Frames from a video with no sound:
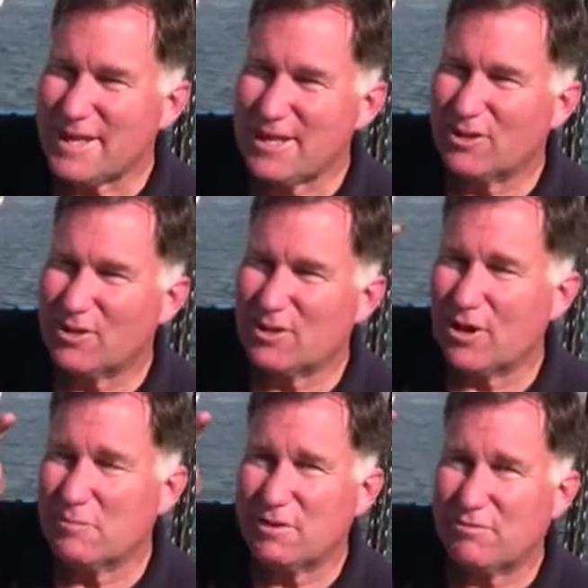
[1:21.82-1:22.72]
it'll
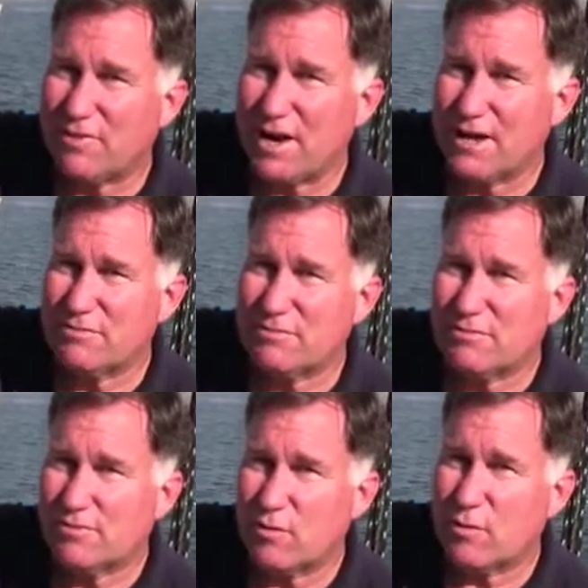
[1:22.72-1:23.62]
alarm at 5,
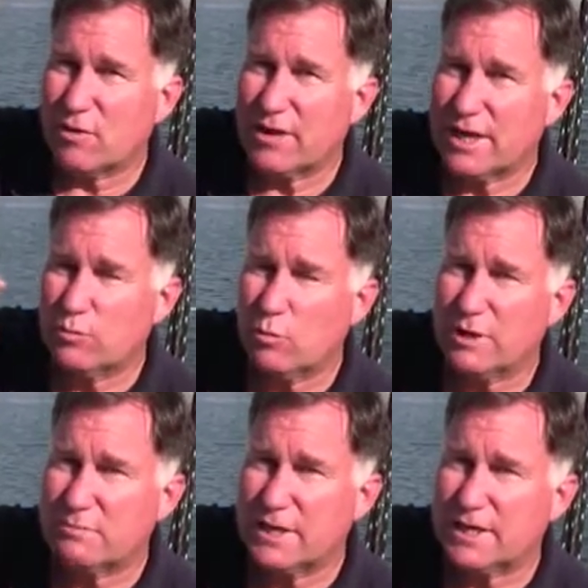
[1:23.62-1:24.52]
4, and
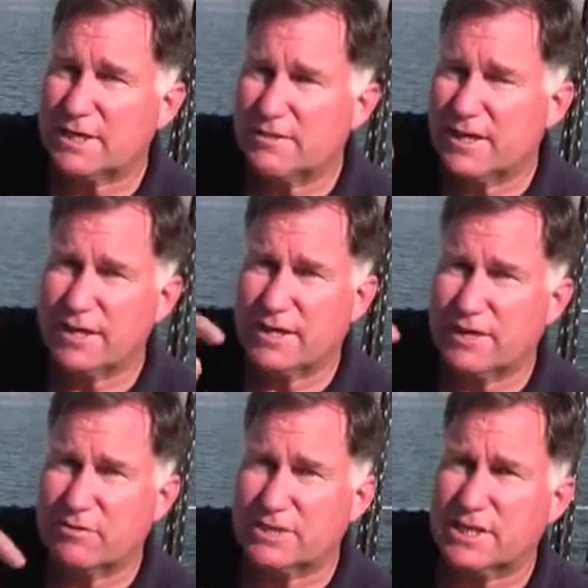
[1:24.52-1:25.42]
1 minute, and then
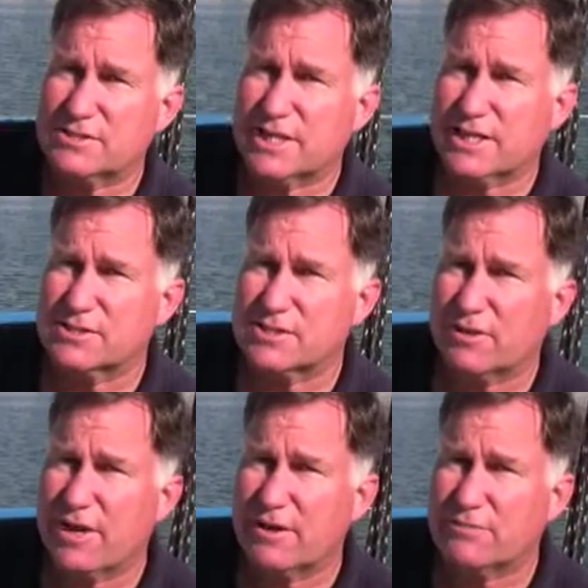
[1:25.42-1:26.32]
on every 10 seconds
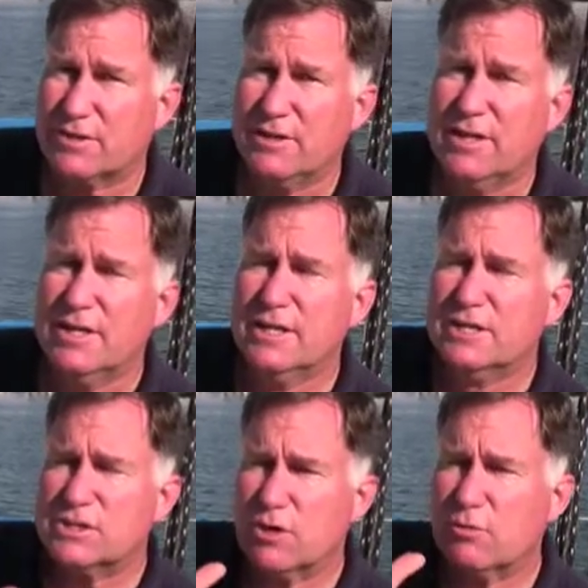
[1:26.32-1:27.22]
thereafter.
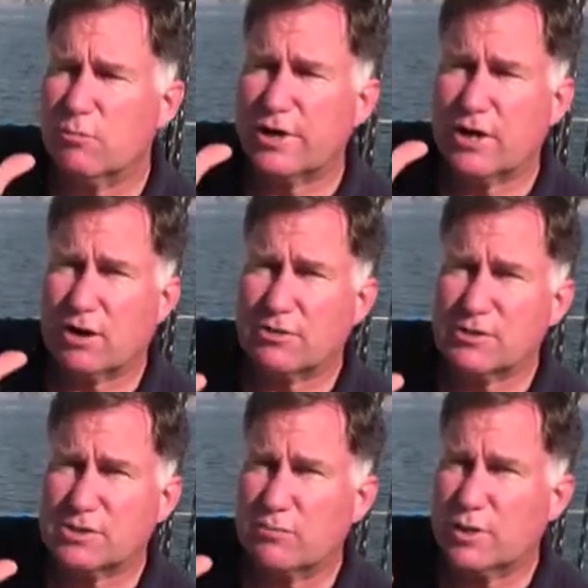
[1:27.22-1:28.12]
So
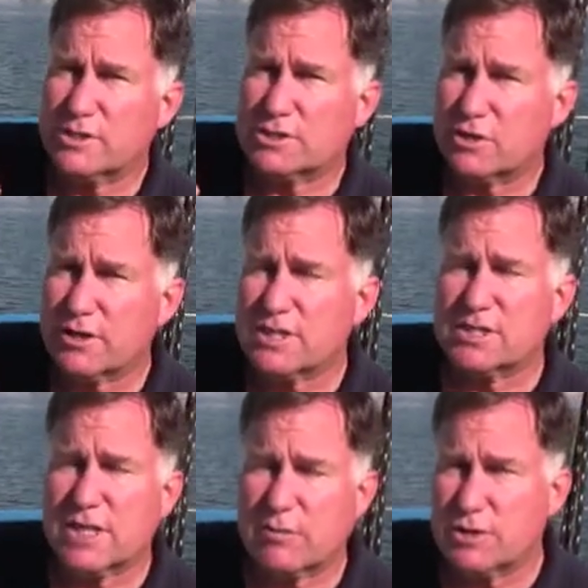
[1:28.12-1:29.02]
regardless of what starting
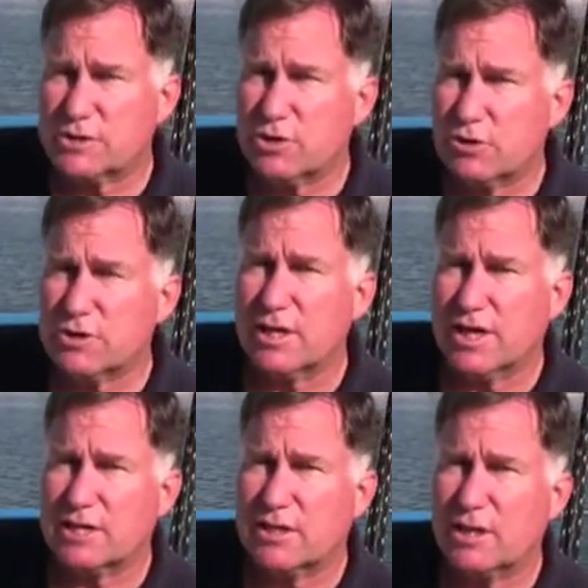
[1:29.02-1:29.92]
sequence your
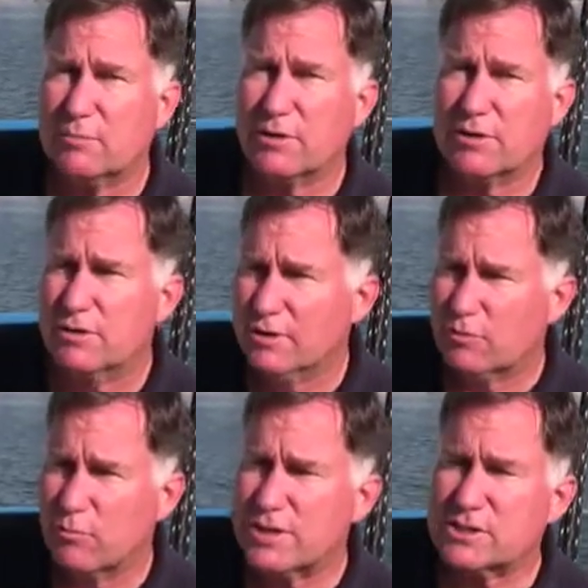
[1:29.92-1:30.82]
yacht club or
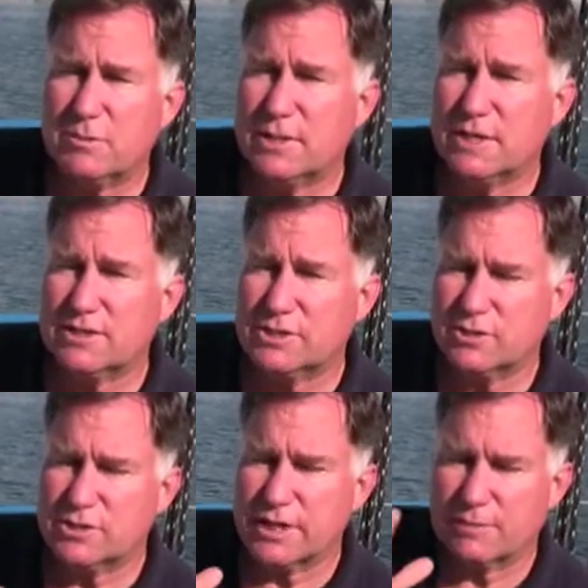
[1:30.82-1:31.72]
race committee is
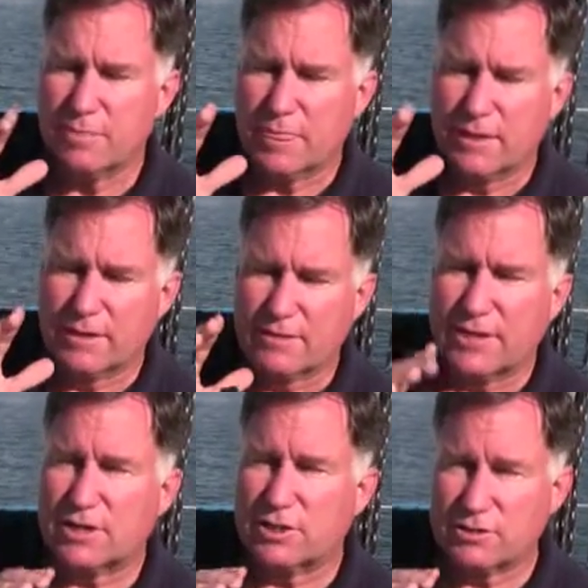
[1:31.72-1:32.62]
using,
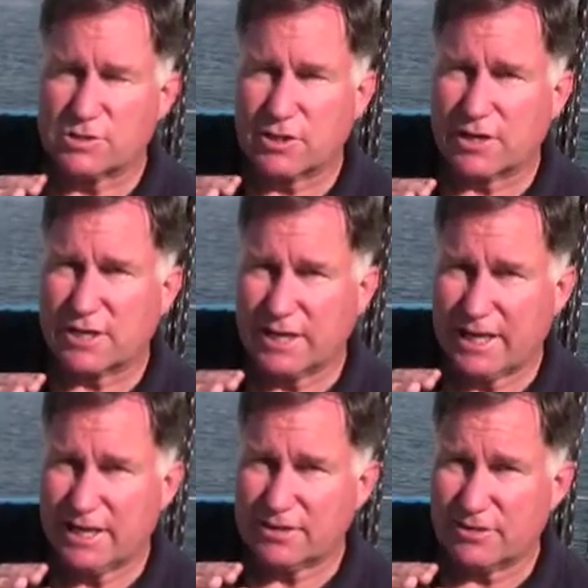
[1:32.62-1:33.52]
the Clear Start can
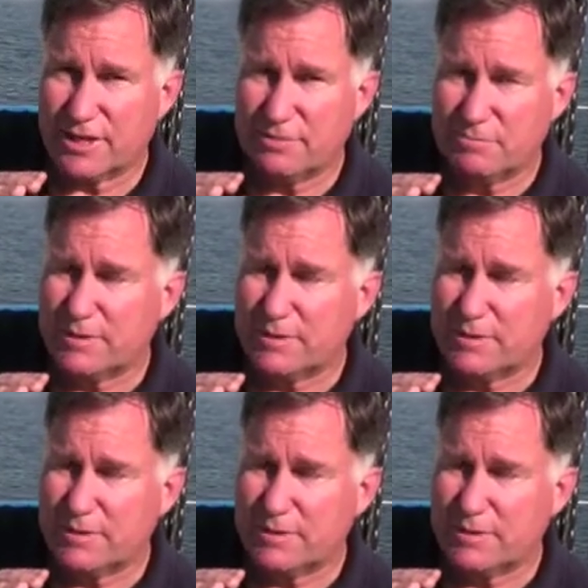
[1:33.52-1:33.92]
handle it.